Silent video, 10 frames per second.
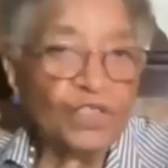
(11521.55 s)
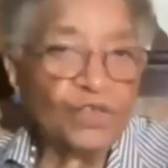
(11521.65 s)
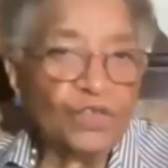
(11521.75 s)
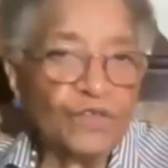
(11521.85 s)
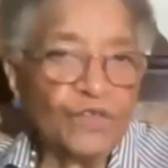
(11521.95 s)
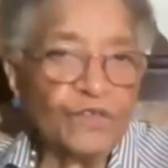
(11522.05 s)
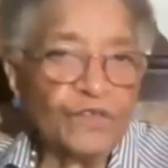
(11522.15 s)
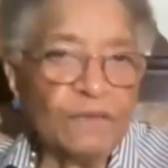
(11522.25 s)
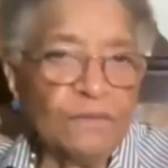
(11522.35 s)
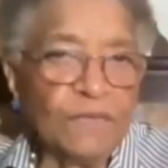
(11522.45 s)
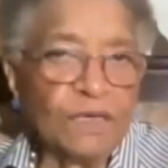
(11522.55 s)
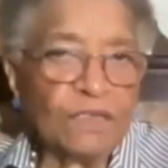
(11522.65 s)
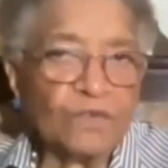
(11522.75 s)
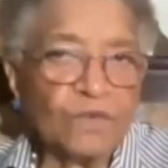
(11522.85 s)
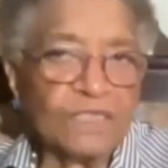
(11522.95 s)
We chose 15
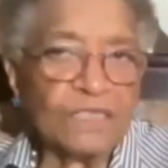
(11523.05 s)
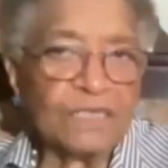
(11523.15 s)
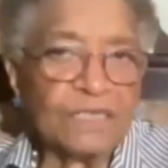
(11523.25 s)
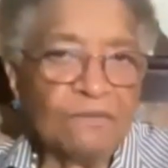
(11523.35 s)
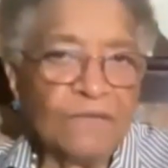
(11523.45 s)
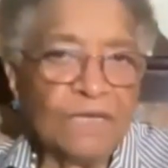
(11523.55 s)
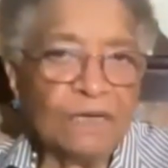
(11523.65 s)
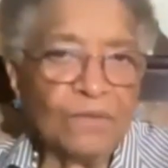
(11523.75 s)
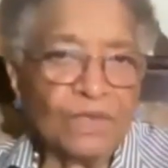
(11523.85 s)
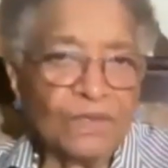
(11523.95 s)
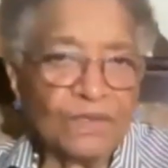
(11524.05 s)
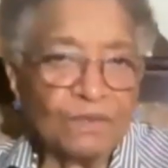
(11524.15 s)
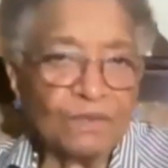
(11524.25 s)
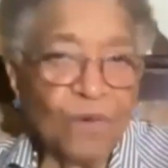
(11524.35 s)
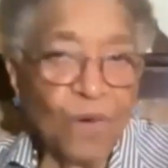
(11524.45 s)
because we wanted to keep the
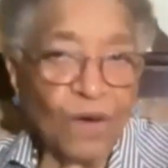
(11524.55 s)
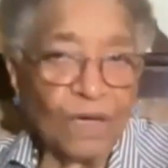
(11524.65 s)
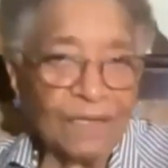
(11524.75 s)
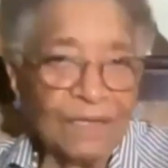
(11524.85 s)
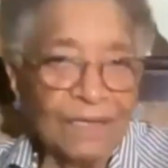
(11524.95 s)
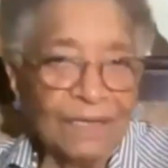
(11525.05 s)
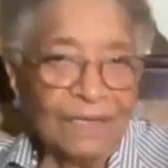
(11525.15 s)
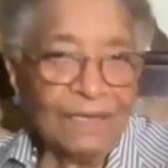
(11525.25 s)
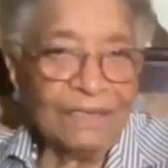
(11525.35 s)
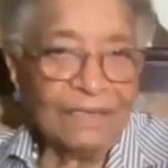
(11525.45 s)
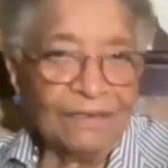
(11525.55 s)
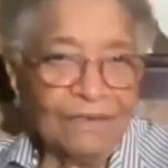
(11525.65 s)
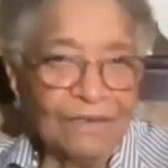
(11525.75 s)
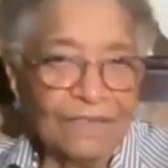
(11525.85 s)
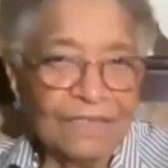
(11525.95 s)
numbers small, you
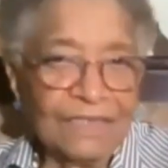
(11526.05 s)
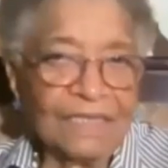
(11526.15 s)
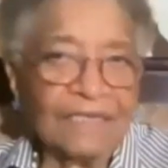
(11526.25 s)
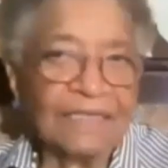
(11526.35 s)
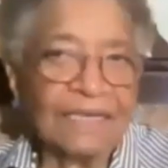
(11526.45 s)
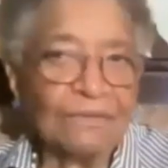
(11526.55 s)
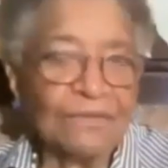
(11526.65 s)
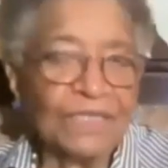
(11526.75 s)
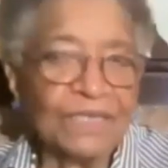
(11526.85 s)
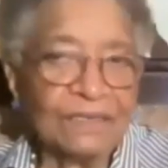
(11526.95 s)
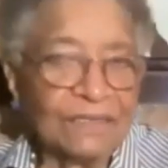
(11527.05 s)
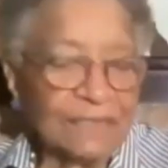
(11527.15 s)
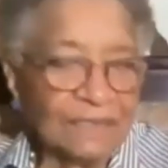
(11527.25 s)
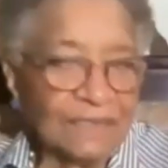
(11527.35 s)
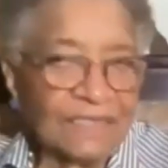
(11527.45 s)
know, until
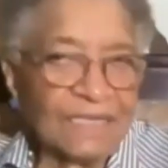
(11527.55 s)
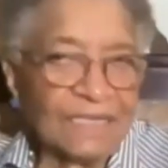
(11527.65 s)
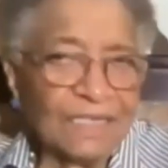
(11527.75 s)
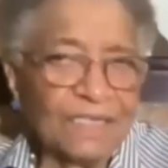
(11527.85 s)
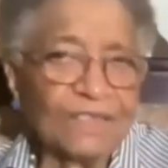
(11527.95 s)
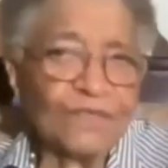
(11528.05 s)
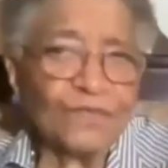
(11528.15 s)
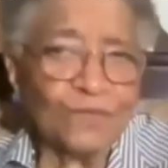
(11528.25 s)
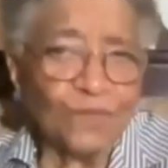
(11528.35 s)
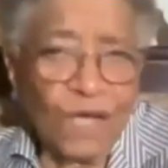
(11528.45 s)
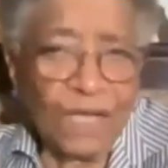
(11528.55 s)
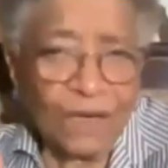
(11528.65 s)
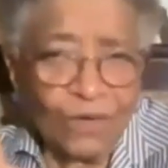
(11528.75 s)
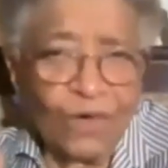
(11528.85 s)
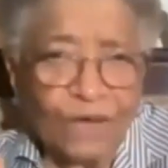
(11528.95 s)
the center is
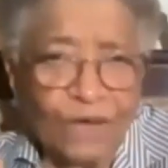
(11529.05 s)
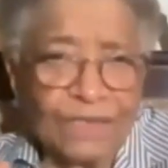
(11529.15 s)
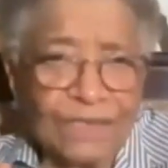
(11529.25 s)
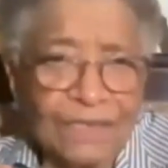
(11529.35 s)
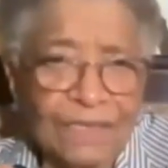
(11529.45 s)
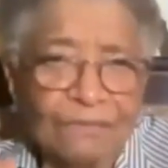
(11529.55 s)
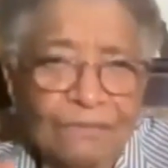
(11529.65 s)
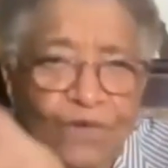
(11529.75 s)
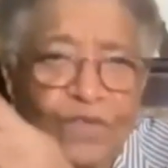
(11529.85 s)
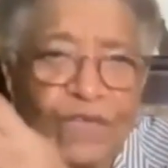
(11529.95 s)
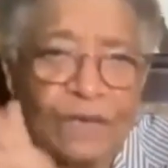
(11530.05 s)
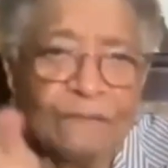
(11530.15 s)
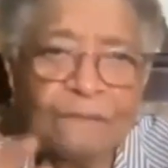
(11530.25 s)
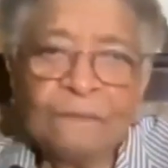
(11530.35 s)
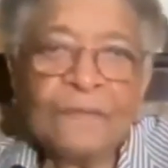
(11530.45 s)
well grounded and
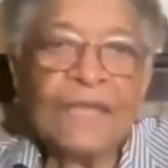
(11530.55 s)
moving.